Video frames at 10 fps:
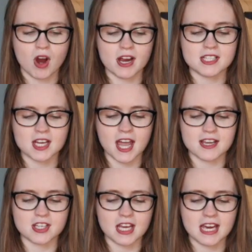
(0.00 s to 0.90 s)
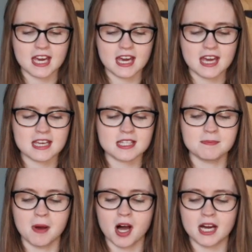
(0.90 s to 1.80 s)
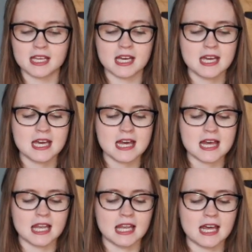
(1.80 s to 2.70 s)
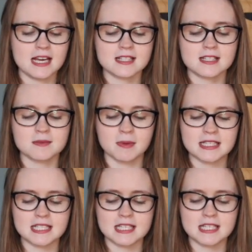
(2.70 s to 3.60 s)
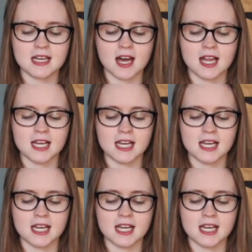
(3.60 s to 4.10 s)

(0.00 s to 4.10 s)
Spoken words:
Right, okay, so here is my list, my tier